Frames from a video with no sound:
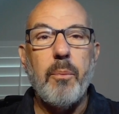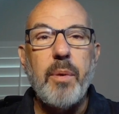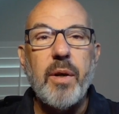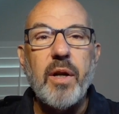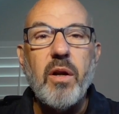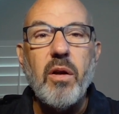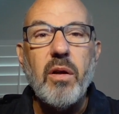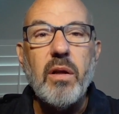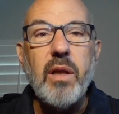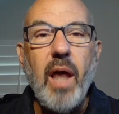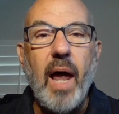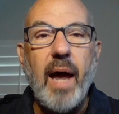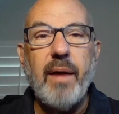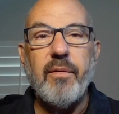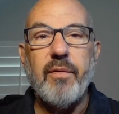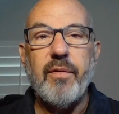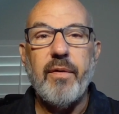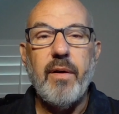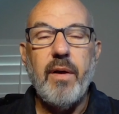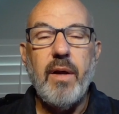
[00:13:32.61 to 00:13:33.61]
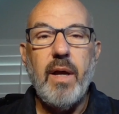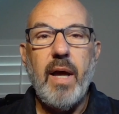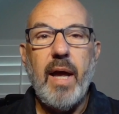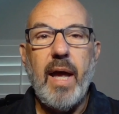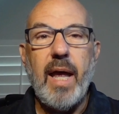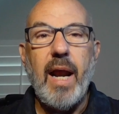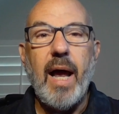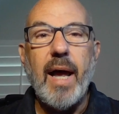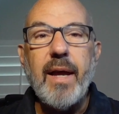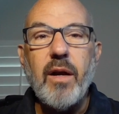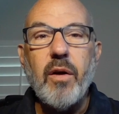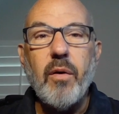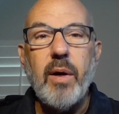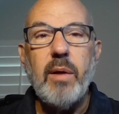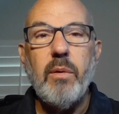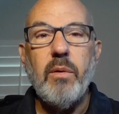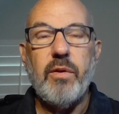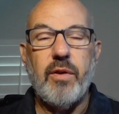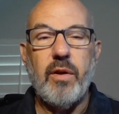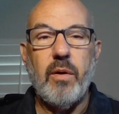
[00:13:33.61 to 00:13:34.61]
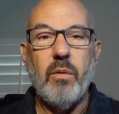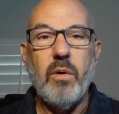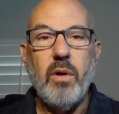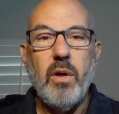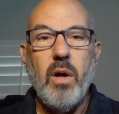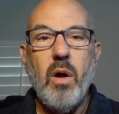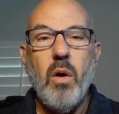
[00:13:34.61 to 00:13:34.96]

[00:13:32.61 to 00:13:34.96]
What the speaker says: but a good life. And I agree with you.